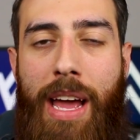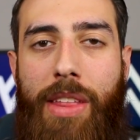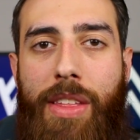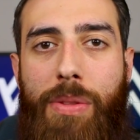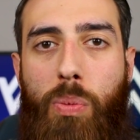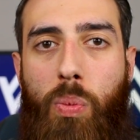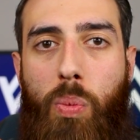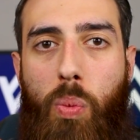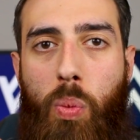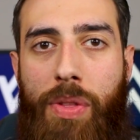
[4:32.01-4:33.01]
And then
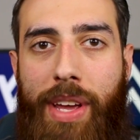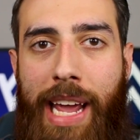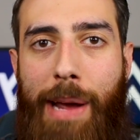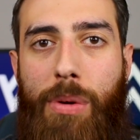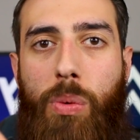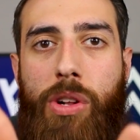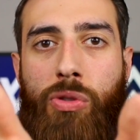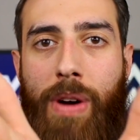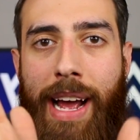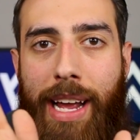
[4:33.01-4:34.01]
when the camera would
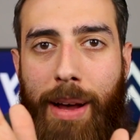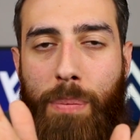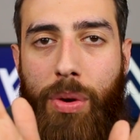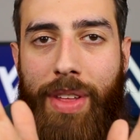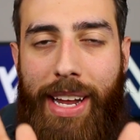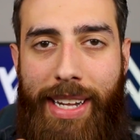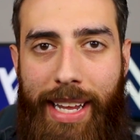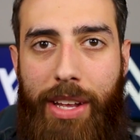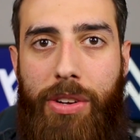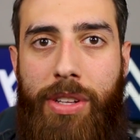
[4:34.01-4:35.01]
track up with that
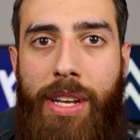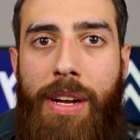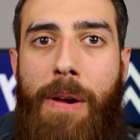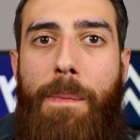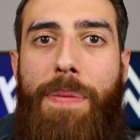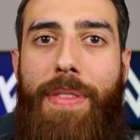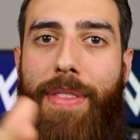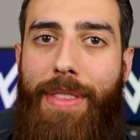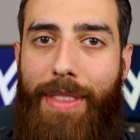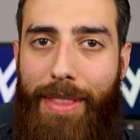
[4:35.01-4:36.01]
tilt,
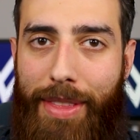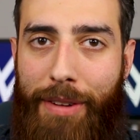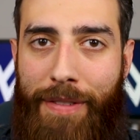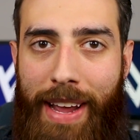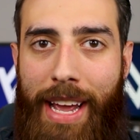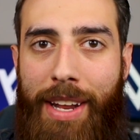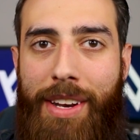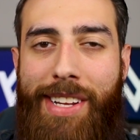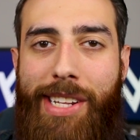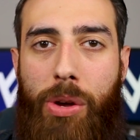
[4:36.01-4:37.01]
the fan
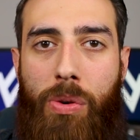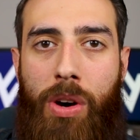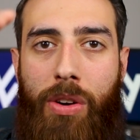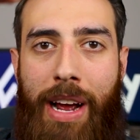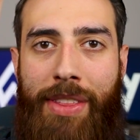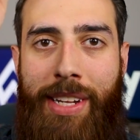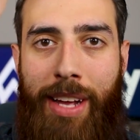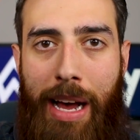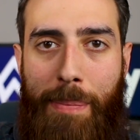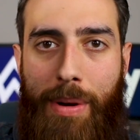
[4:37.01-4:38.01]
is no longer at the
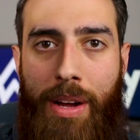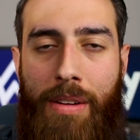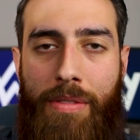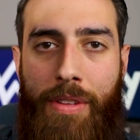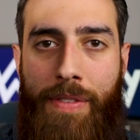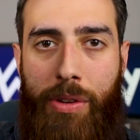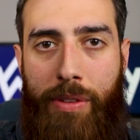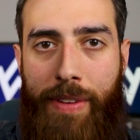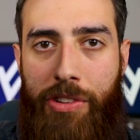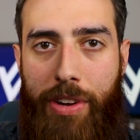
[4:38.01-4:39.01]
top of the field
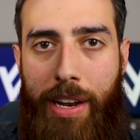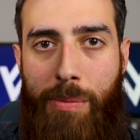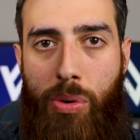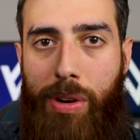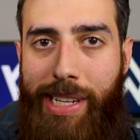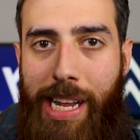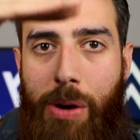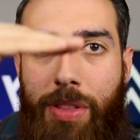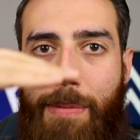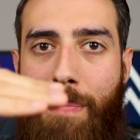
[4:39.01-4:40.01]
of vision anymore, it's
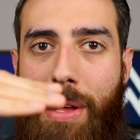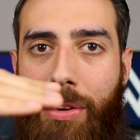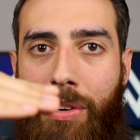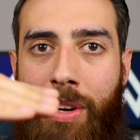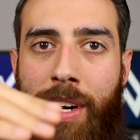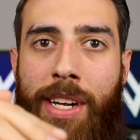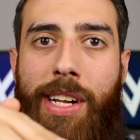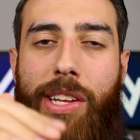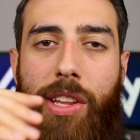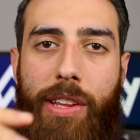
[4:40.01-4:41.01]
now in the middle,
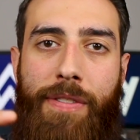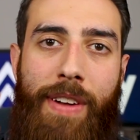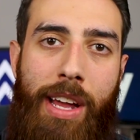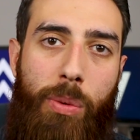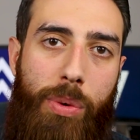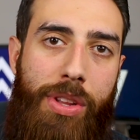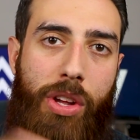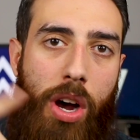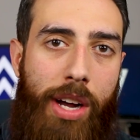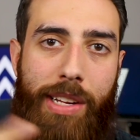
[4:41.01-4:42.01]
so then the fan would
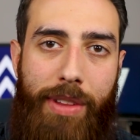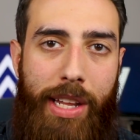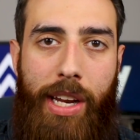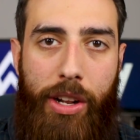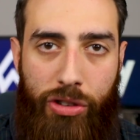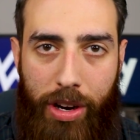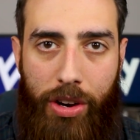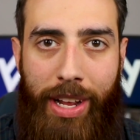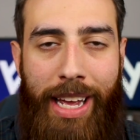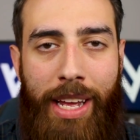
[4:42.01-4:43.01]
cause everything to get
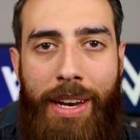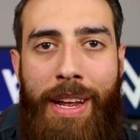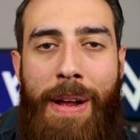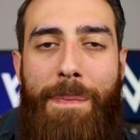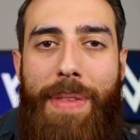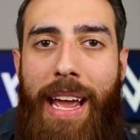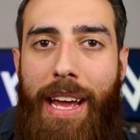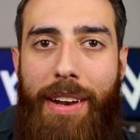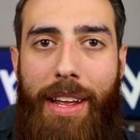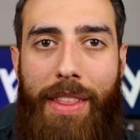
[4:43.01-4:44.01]
triggered again,
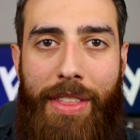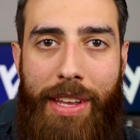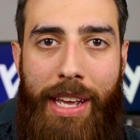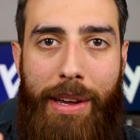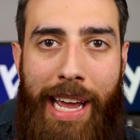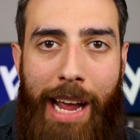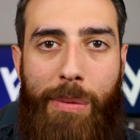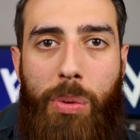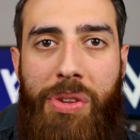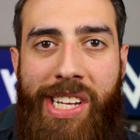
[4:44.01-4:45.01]
and the
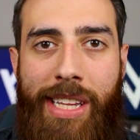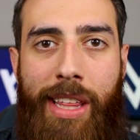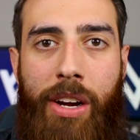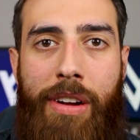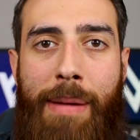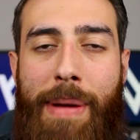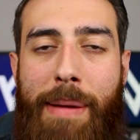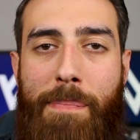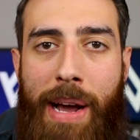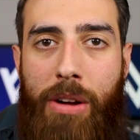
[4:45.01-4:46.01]
camera would sit there and
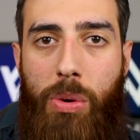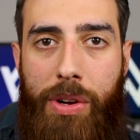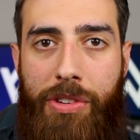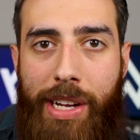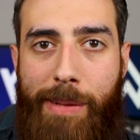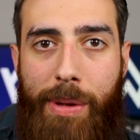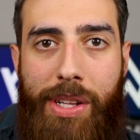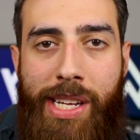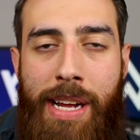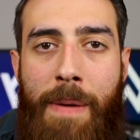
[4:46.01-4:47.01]
make micro
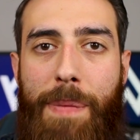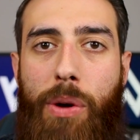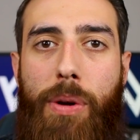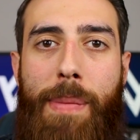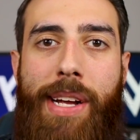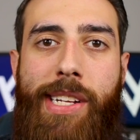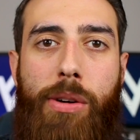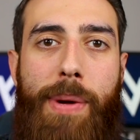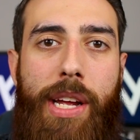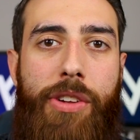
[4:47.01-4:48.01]
adjustments. It would make
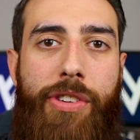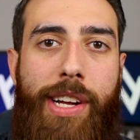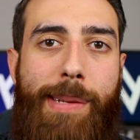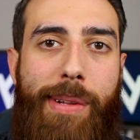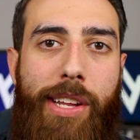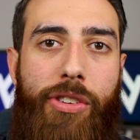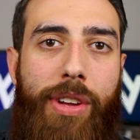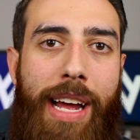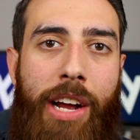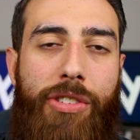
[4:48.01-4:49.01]
so many adjustments that you
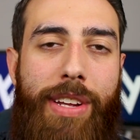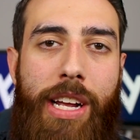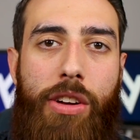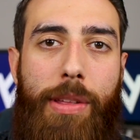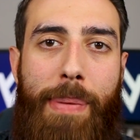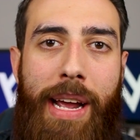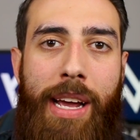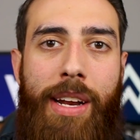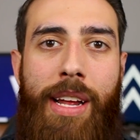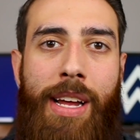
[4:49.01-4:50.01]
could actually hear the
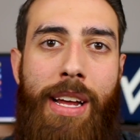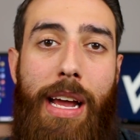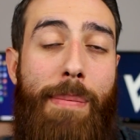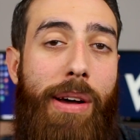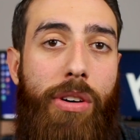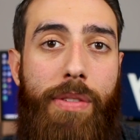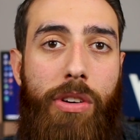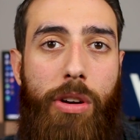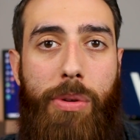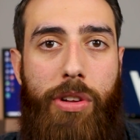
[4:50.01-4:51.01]
pan in my living
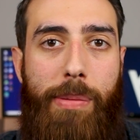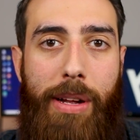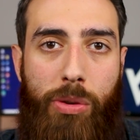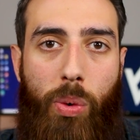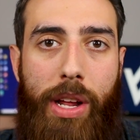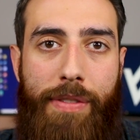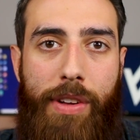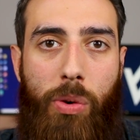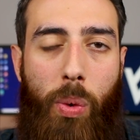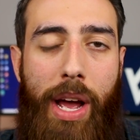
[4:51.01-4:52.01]
room, which is about 20
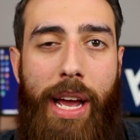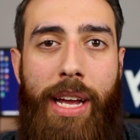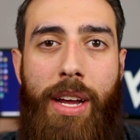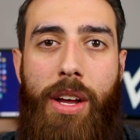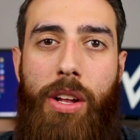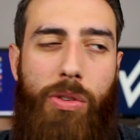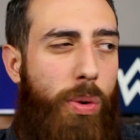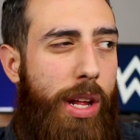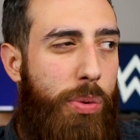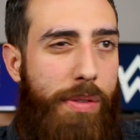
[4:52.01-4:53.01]
feet away,
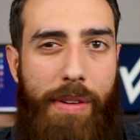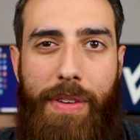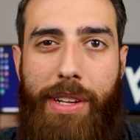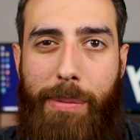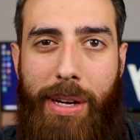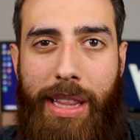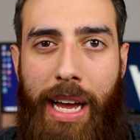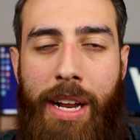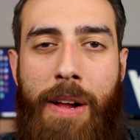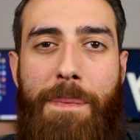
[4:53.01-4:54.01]
20, 25 feet, something like
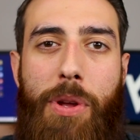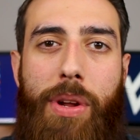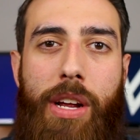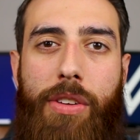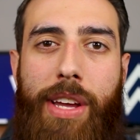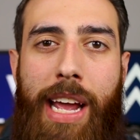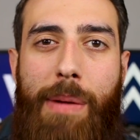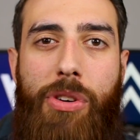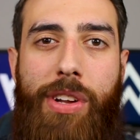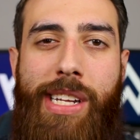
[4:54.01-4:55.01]
that. You could hear the
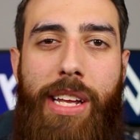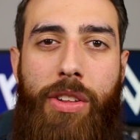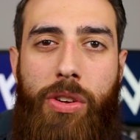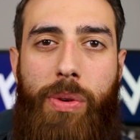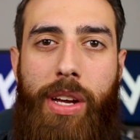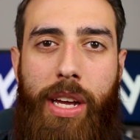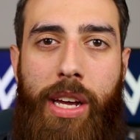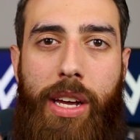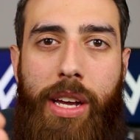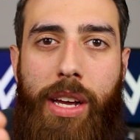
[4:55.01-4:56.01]
camera just sitting there going,
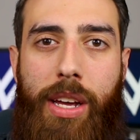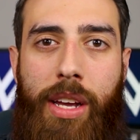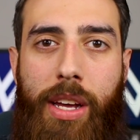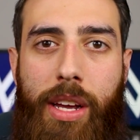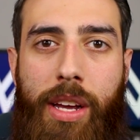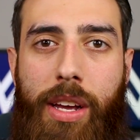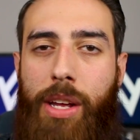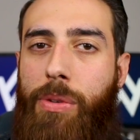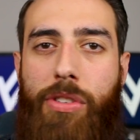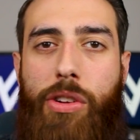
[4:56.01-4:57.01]

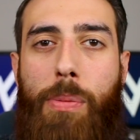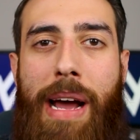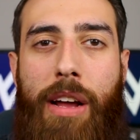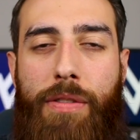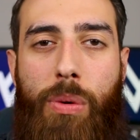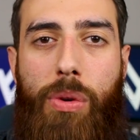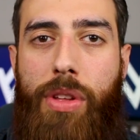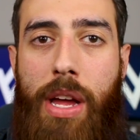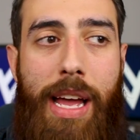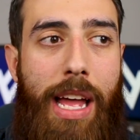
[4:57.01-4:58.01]
It would just go back and forth,
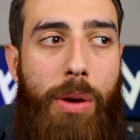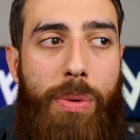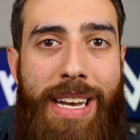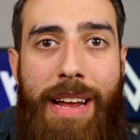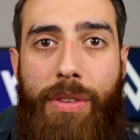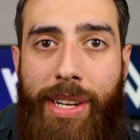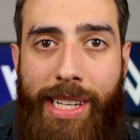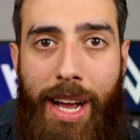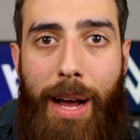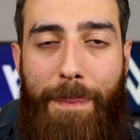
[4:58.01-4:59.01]
and it would never
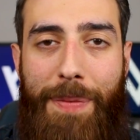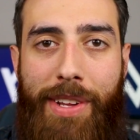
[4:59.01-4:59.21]
stop.